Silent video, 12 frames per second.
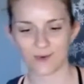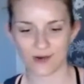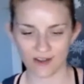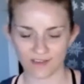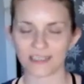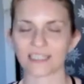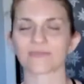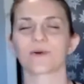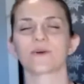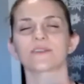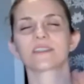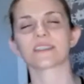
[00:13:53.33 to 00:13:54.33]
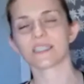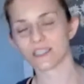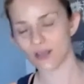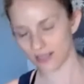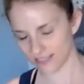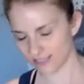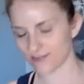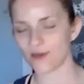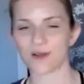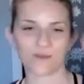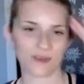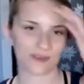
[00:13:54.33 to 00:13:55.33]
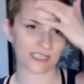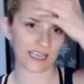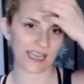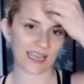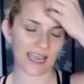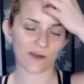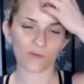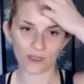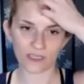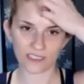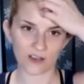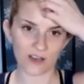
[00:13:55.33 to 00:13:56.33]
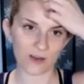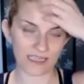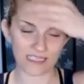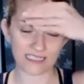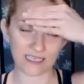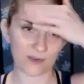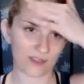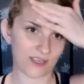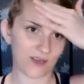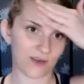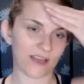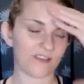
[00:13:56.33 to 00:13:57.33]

we're often exposed to lots of yoga music, and one song might stick with you.